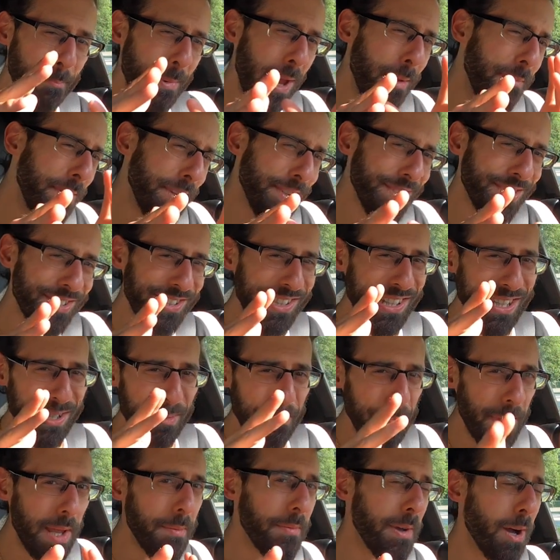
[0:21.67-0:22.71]
Maybe you'll see
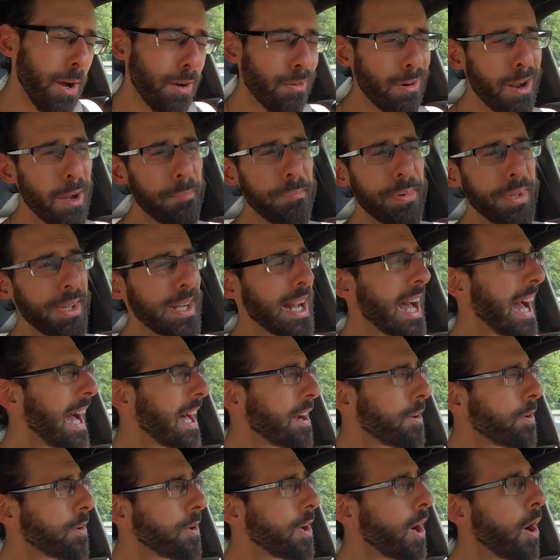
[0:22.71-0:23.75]
it, maybe I'll crop it,
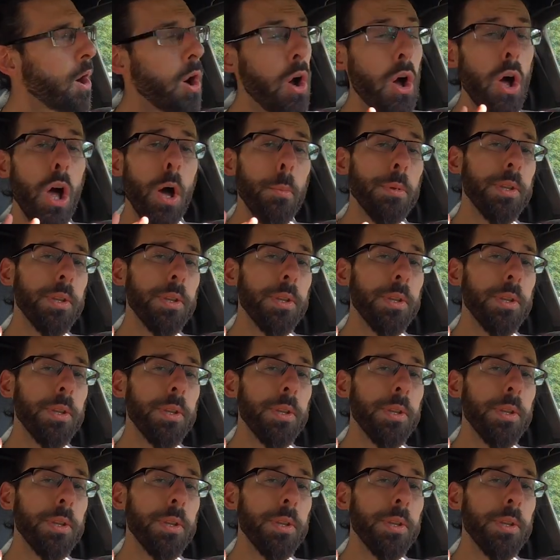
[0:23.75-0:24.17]
I don't know.